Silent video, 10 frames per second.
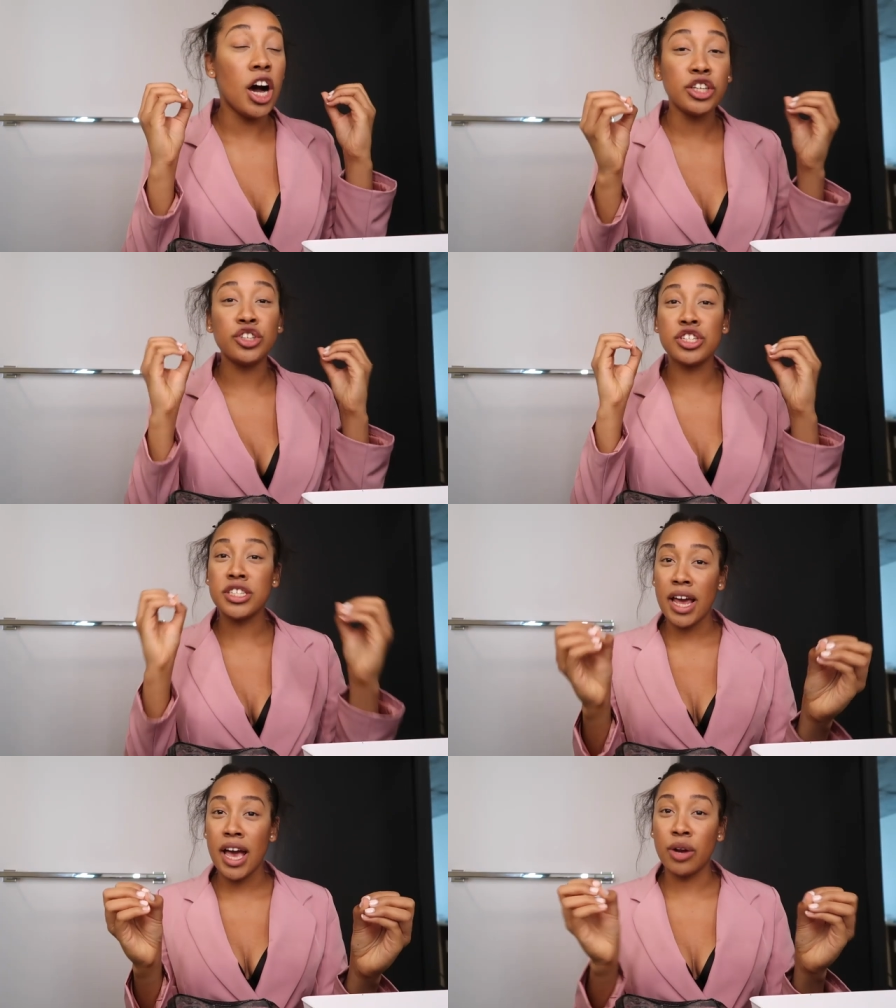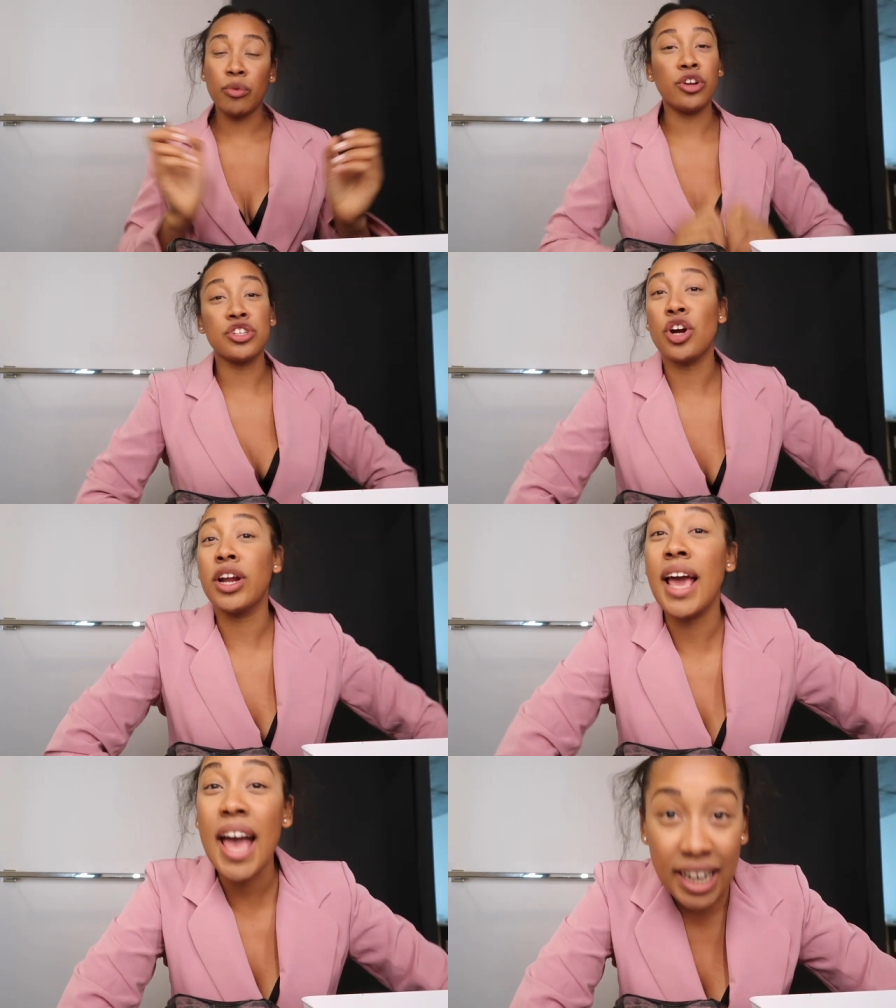understand, when you're
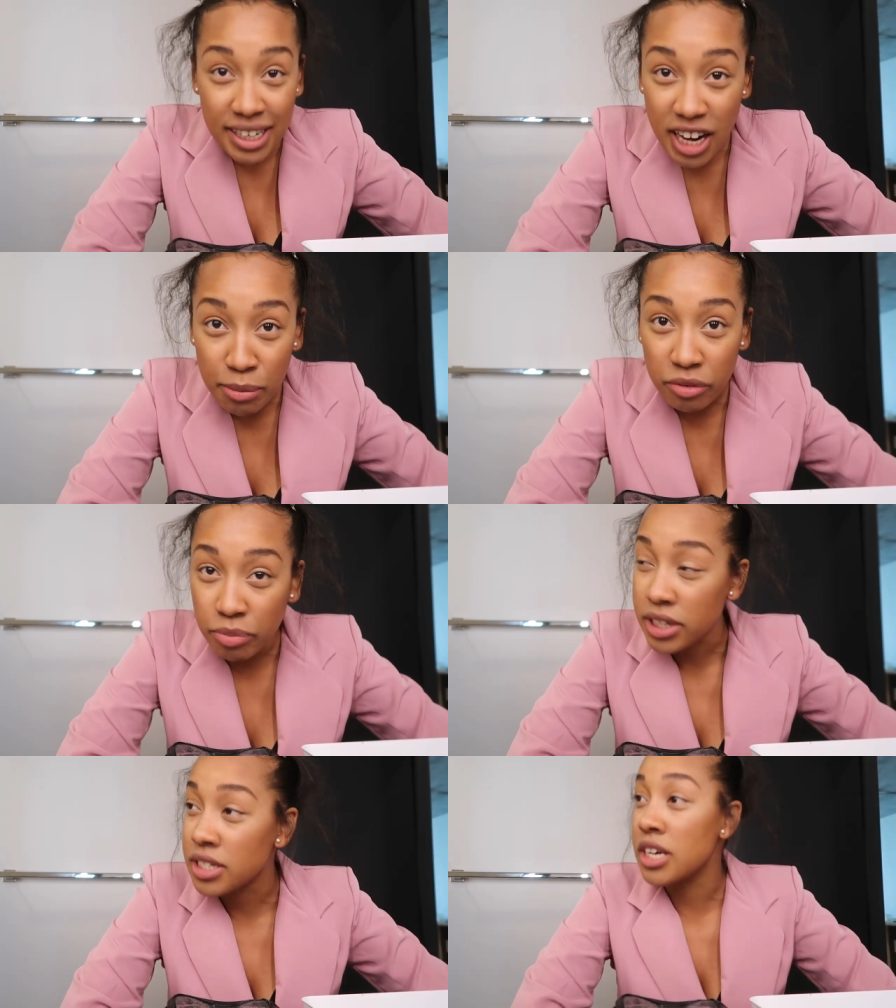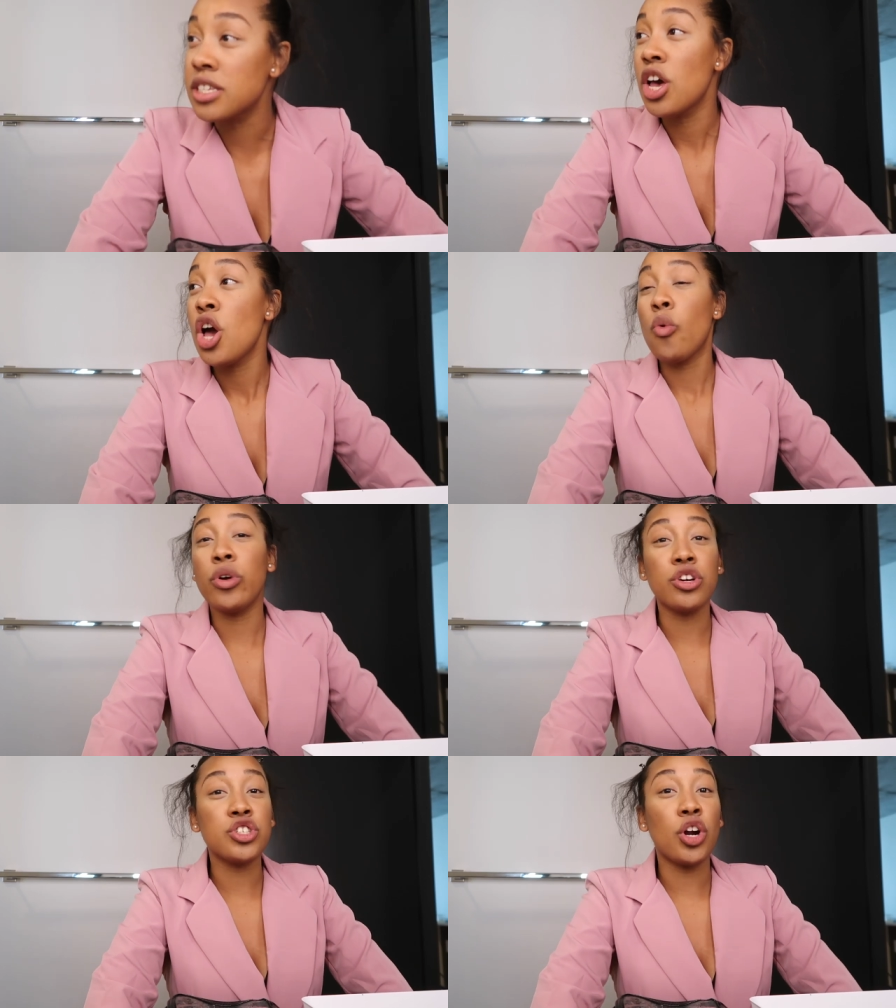starting any type of business,
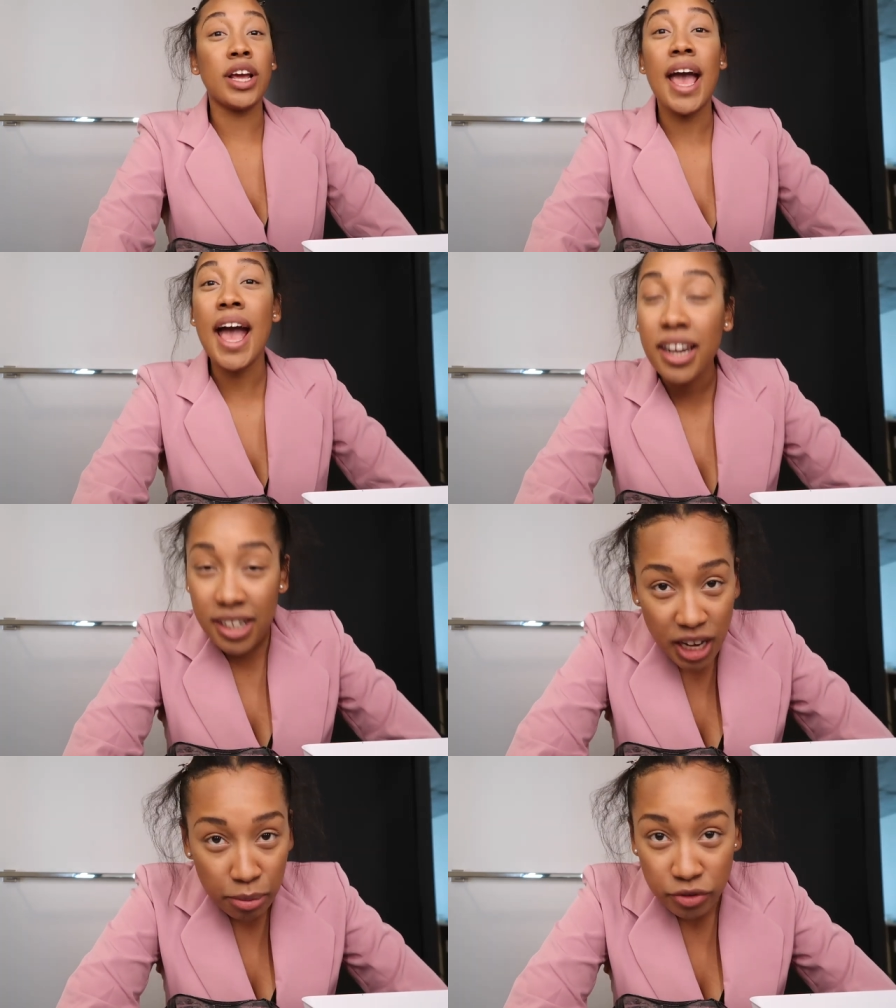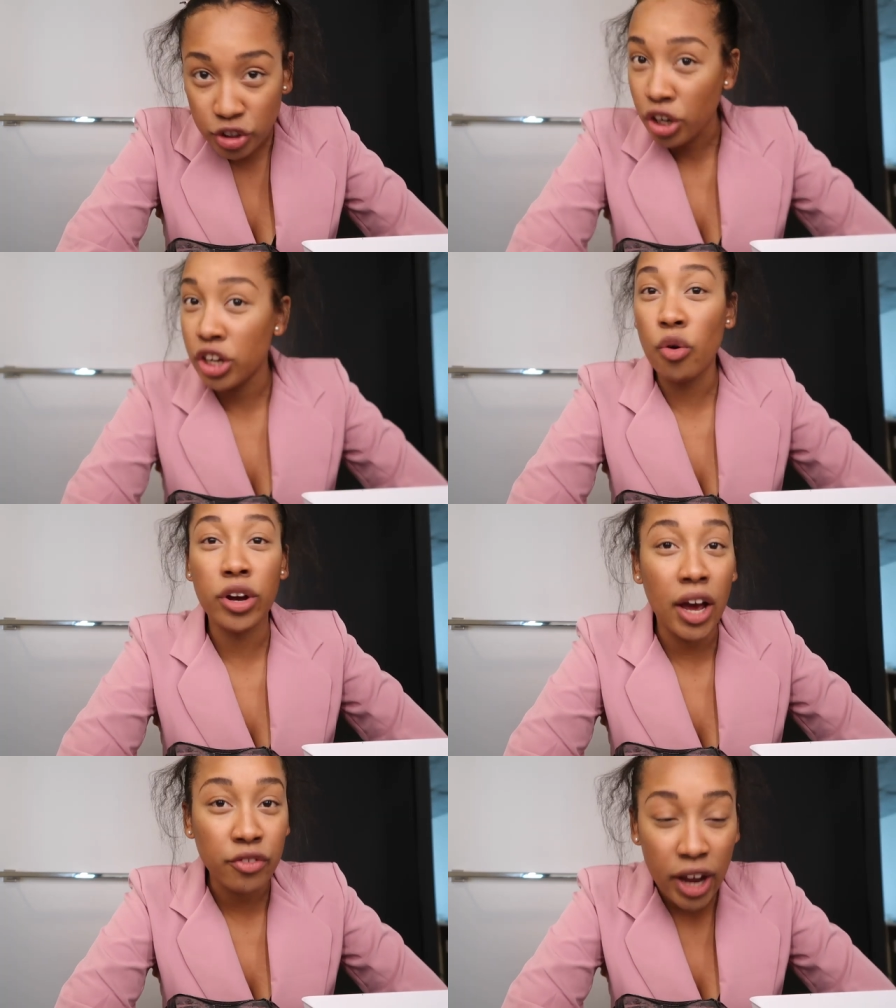when you're starting any type of journey,
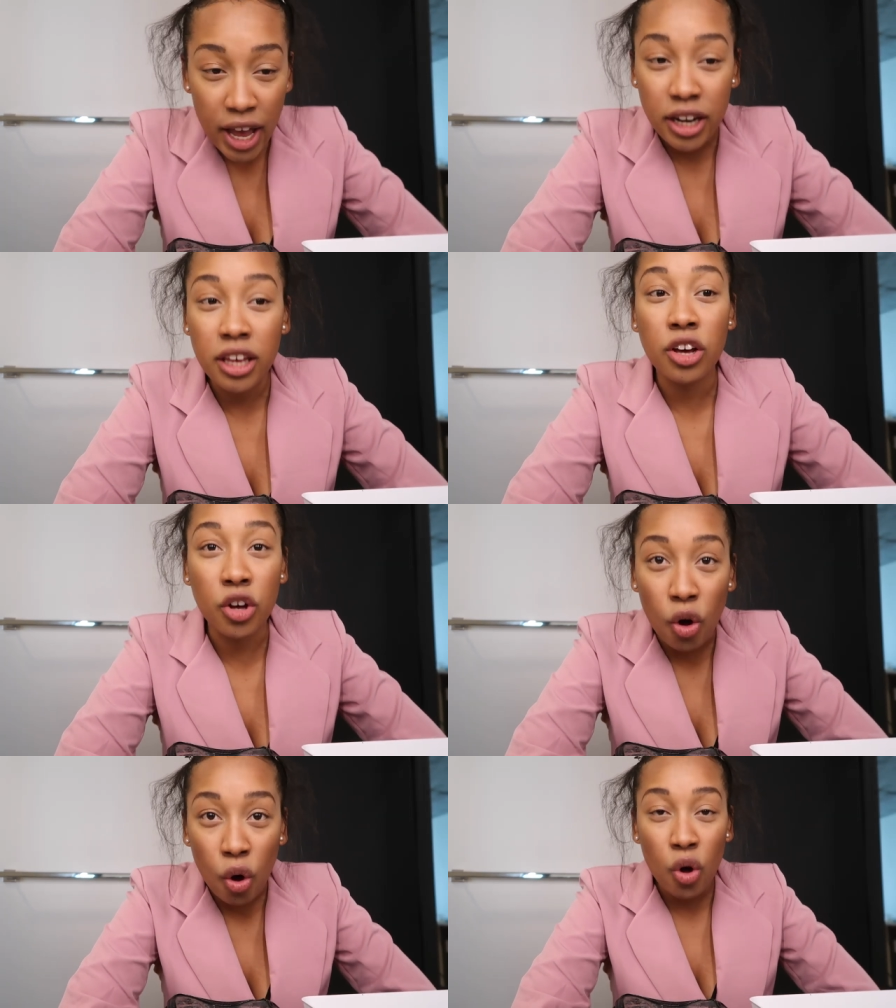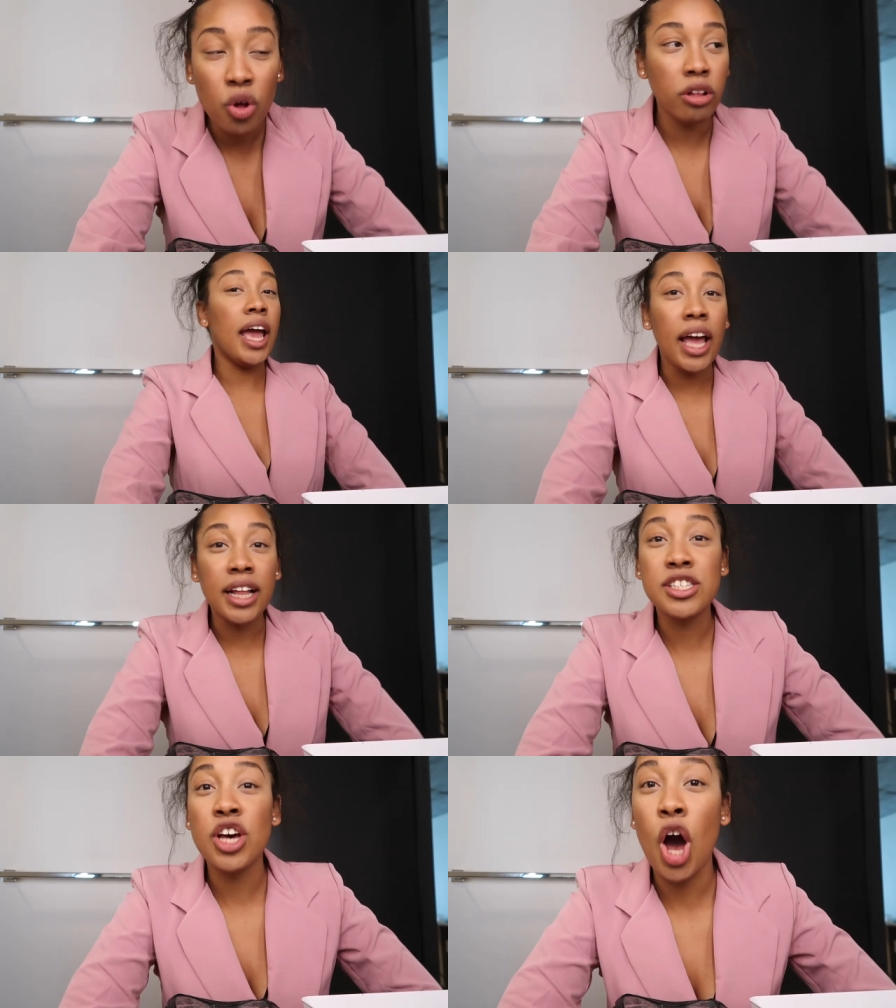going after any goal,
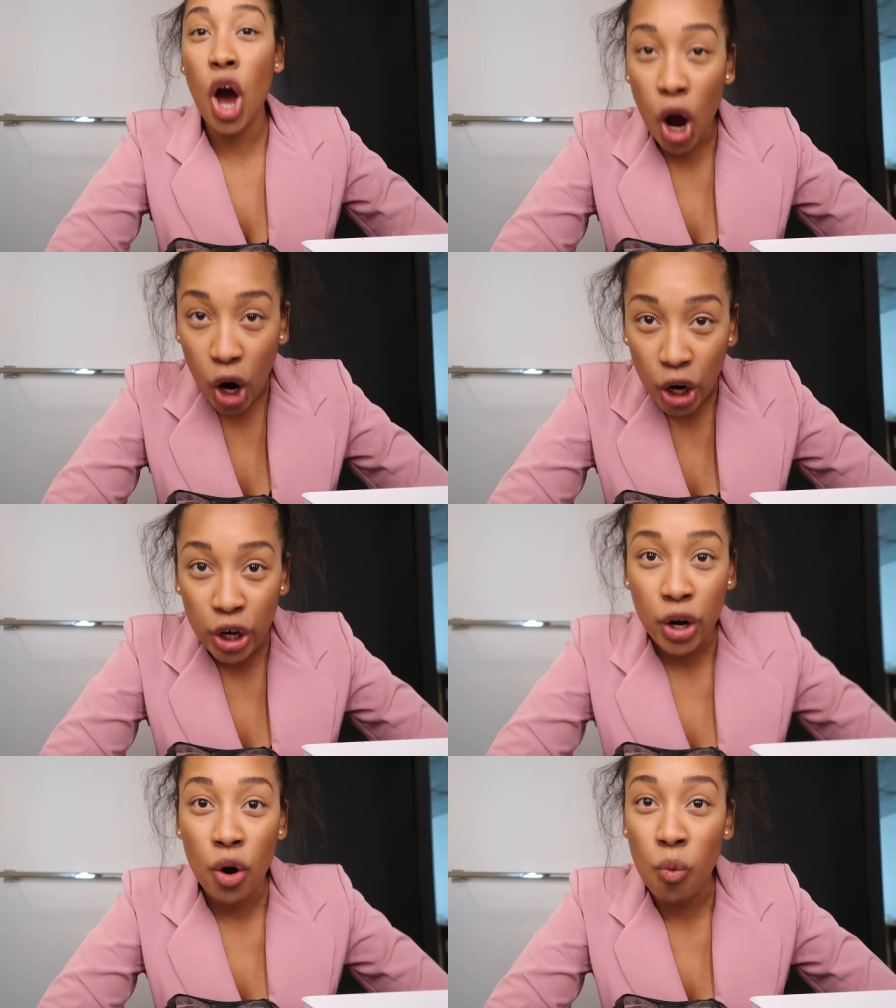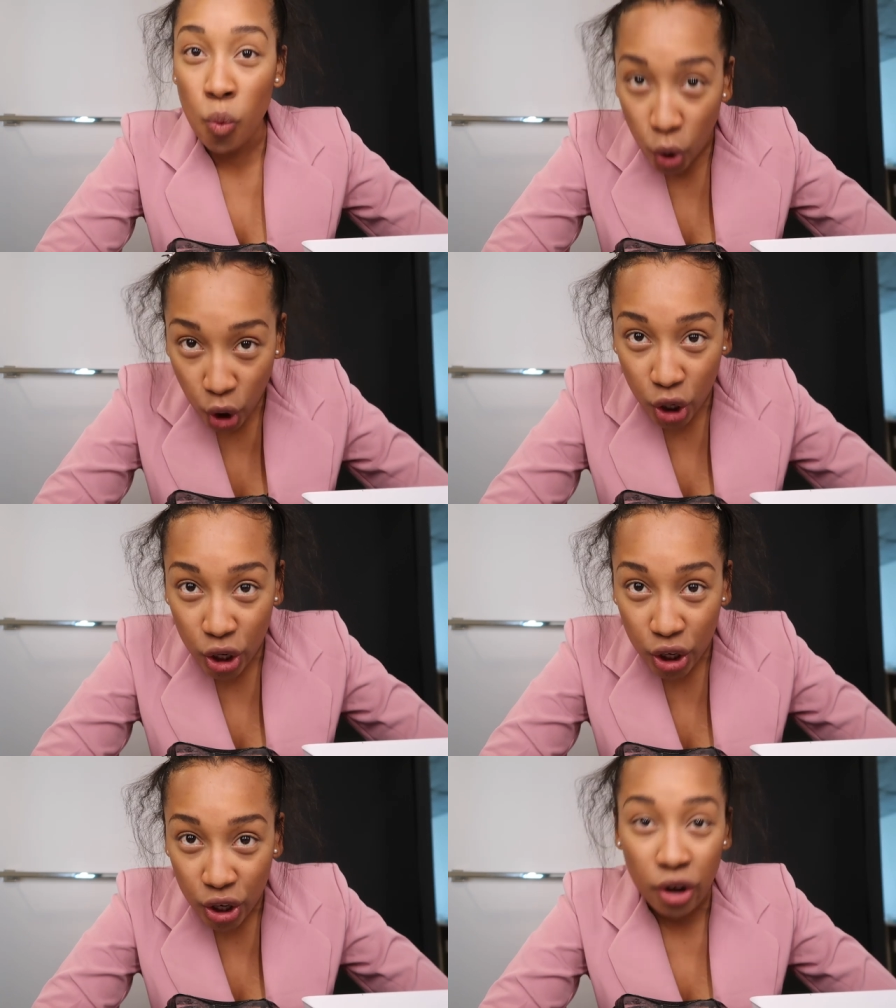it's hard
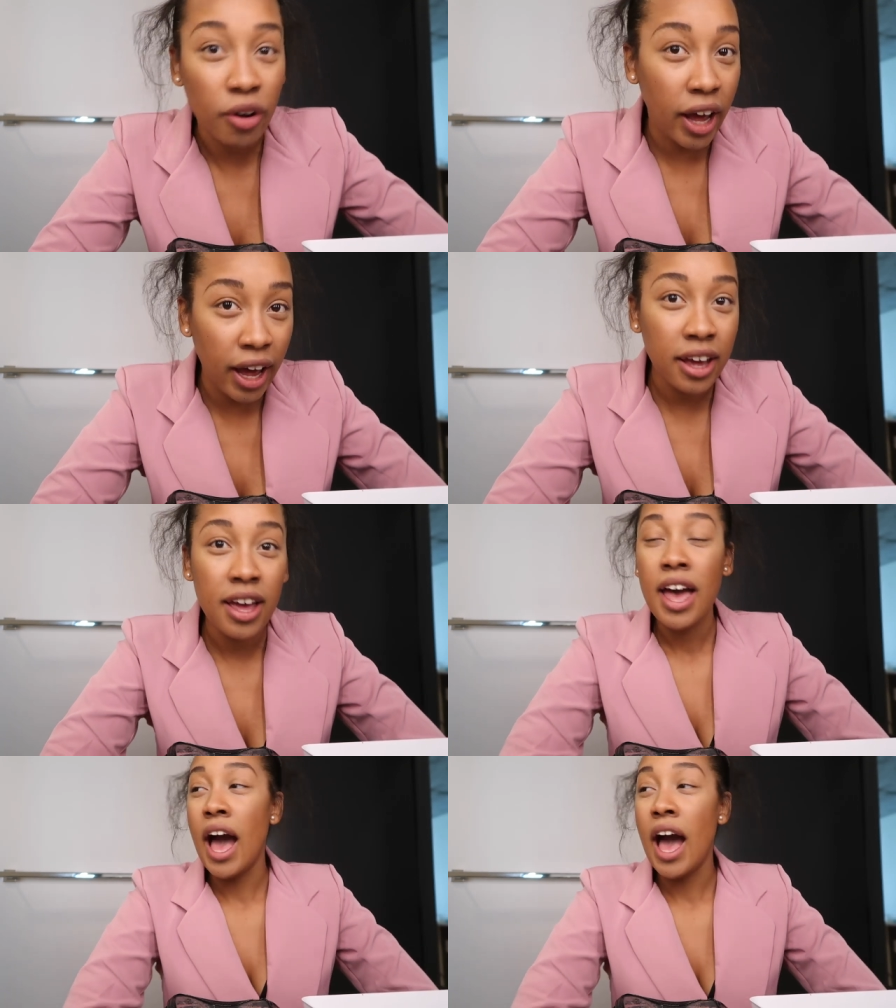work. Okay,